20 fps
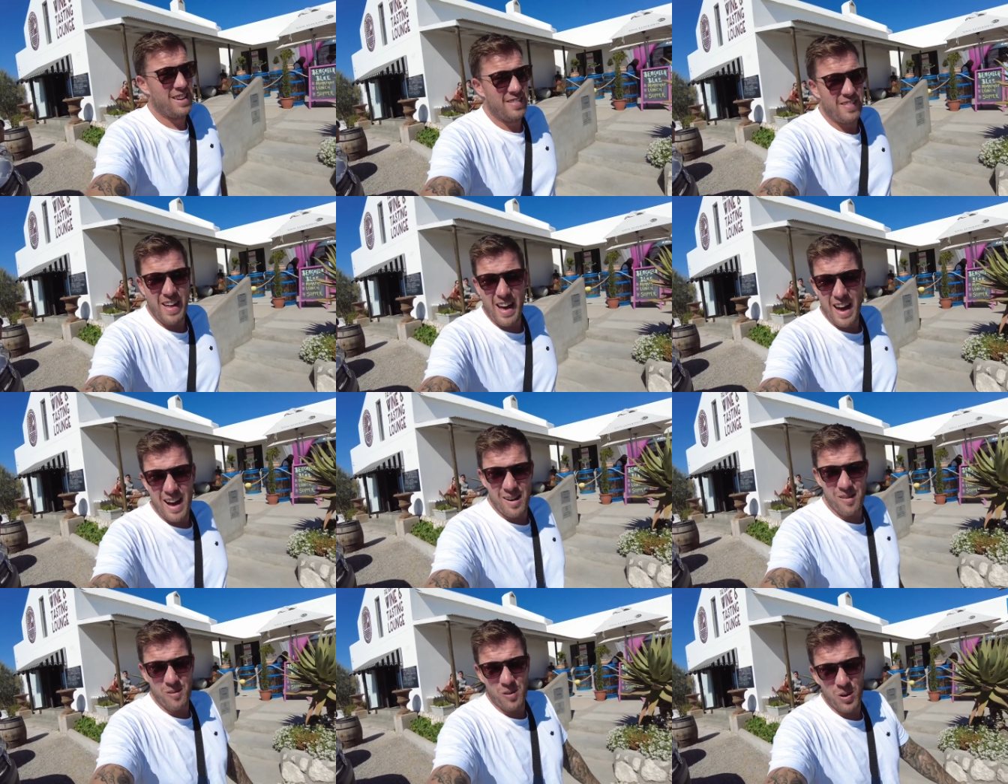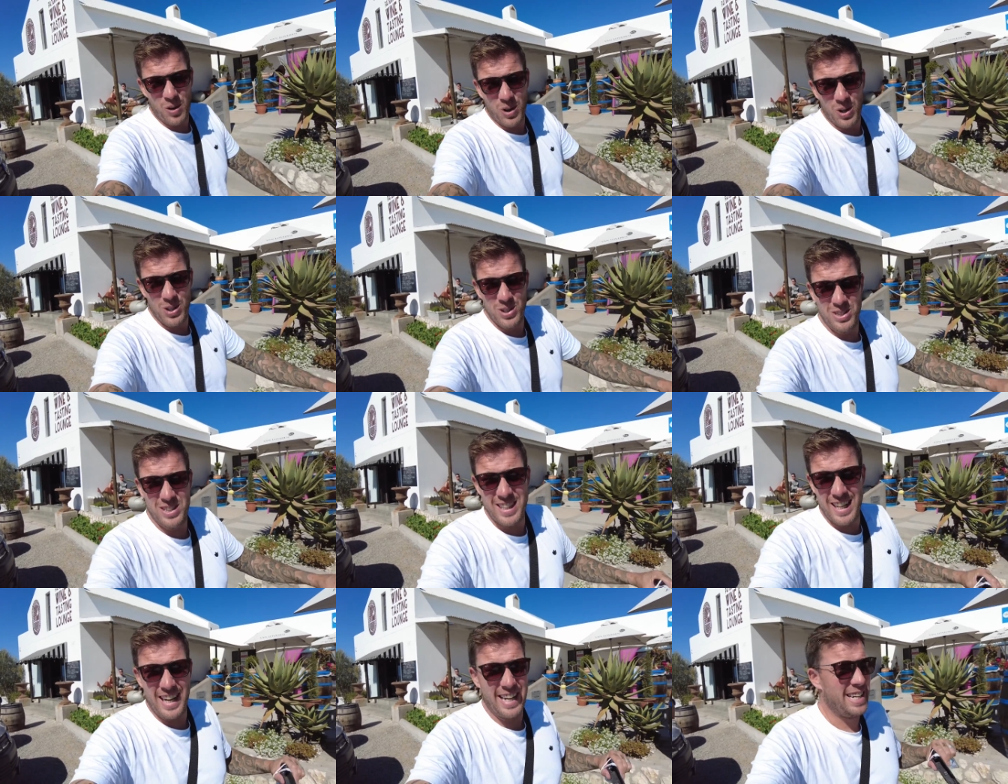That
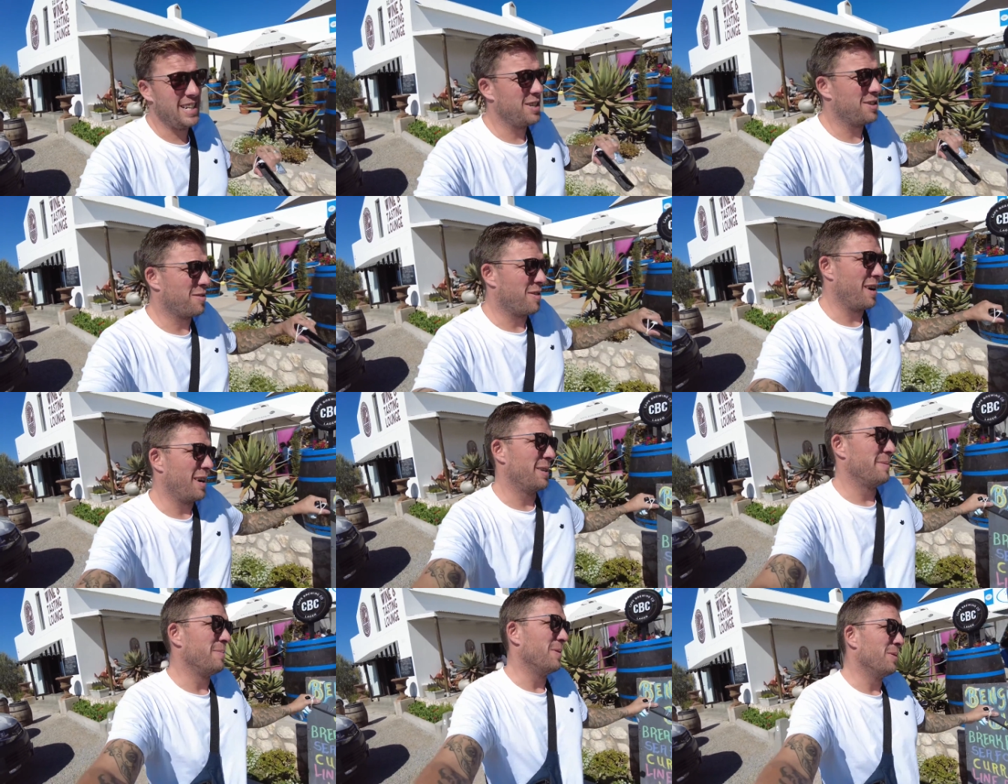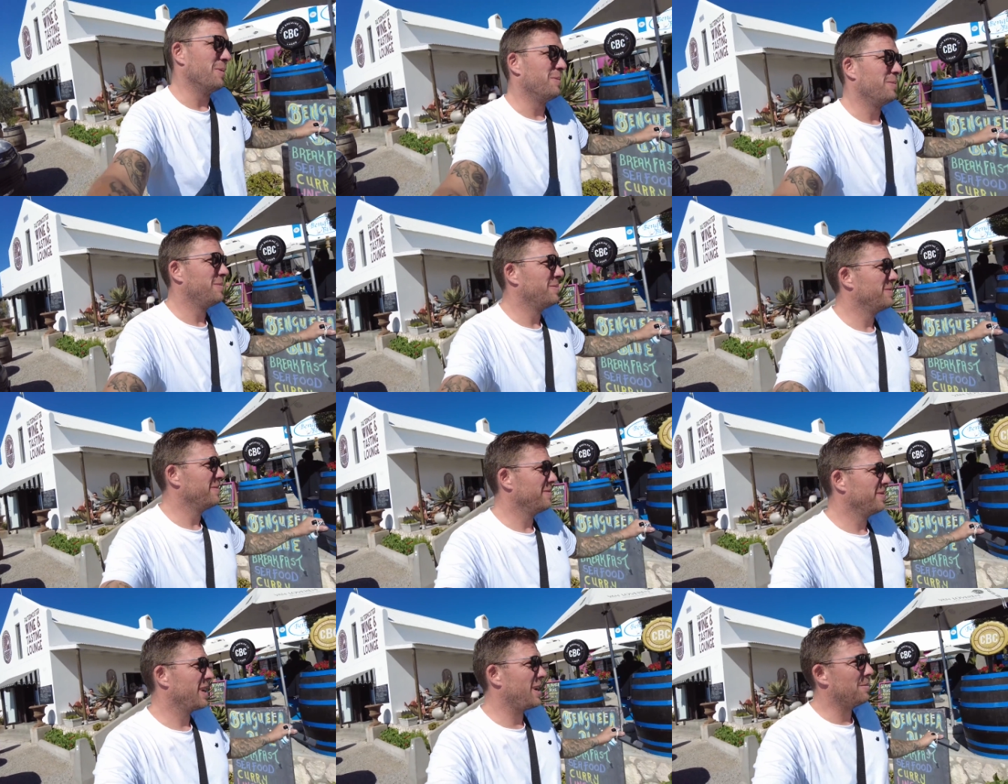was incredible.
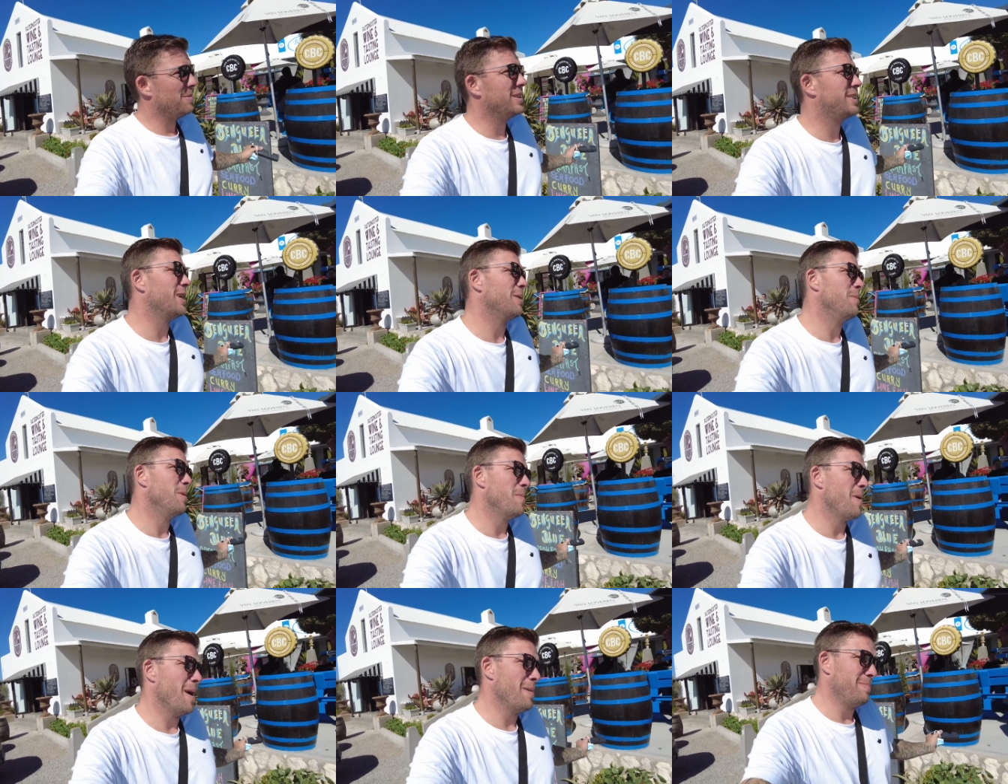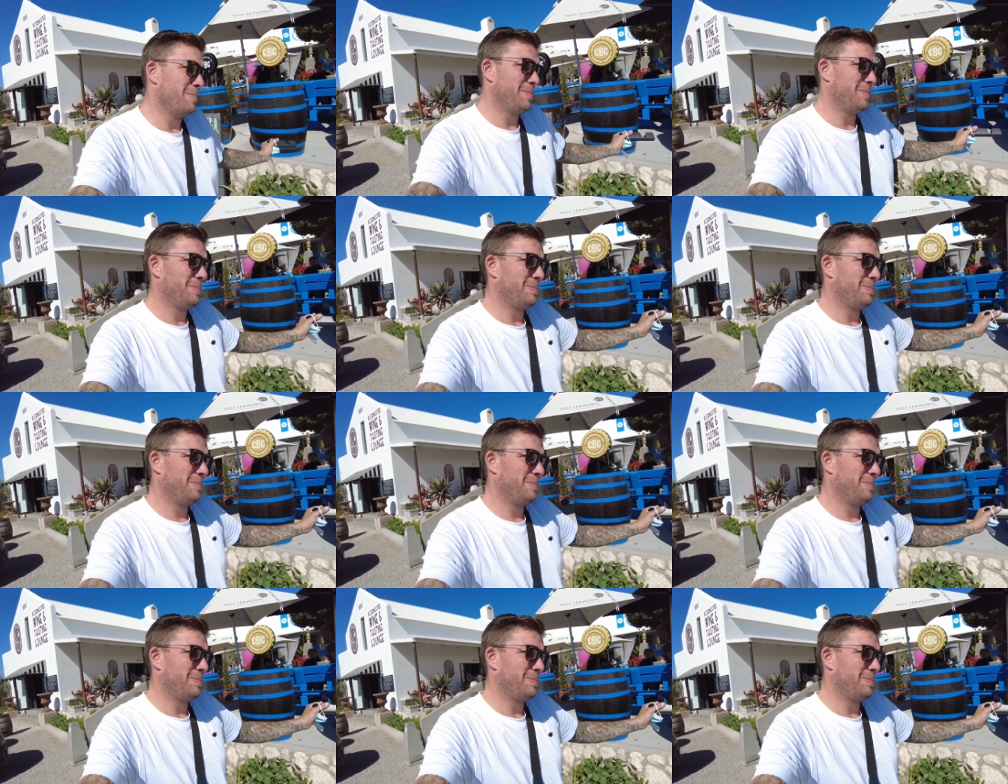Come and see me, babe.